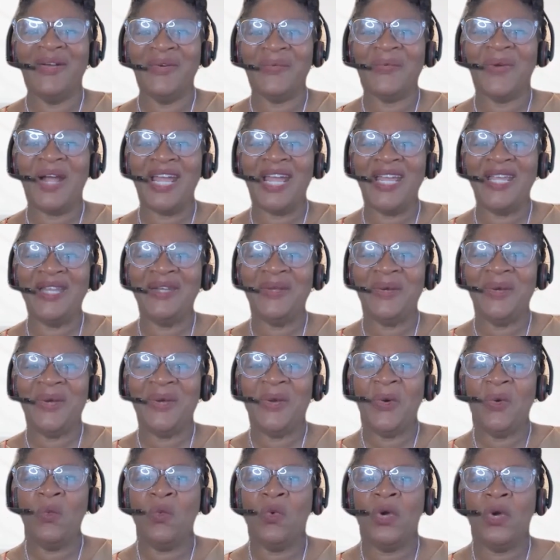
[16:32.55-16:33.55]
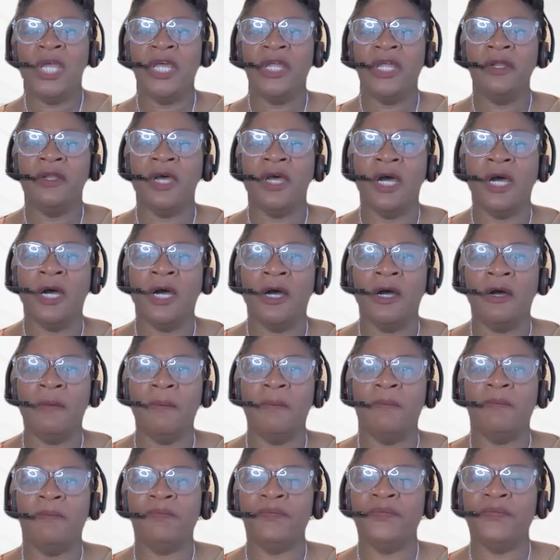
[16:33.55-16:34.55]
Right? When
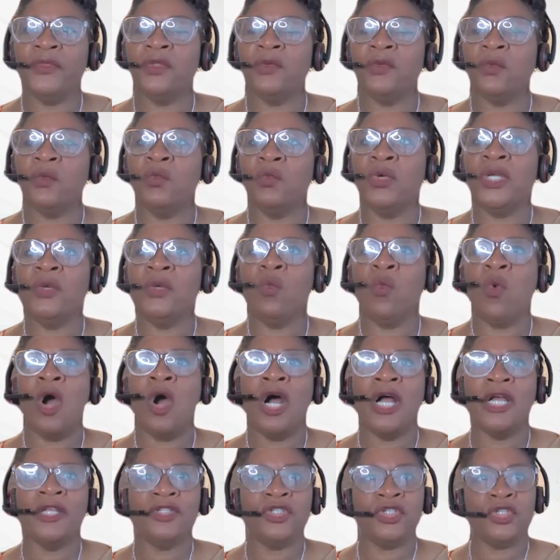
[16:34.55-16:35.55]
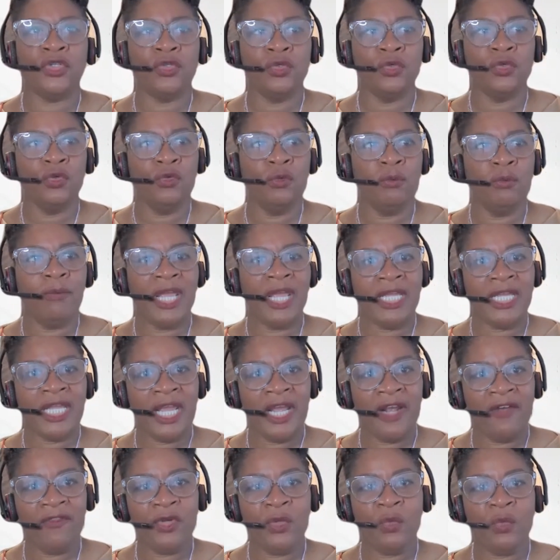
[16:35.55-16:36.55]
we want to make
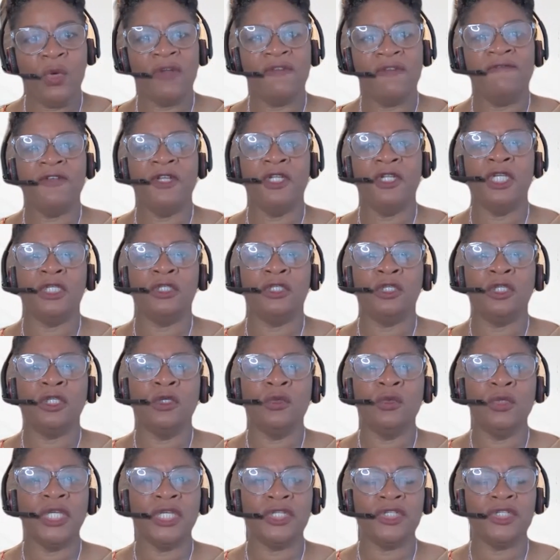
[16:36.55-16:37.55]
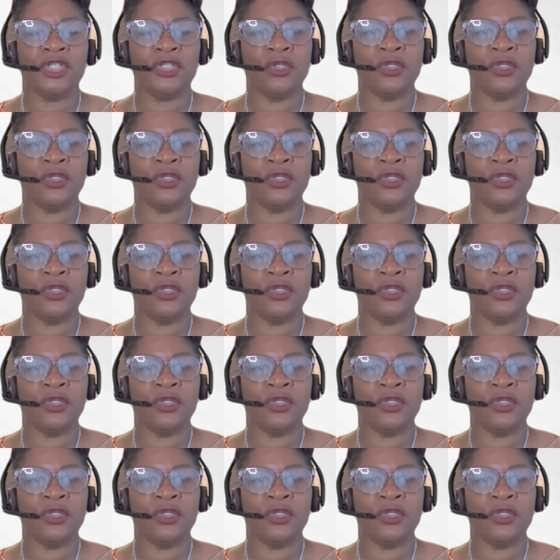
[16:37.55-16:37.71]
everyone feel included.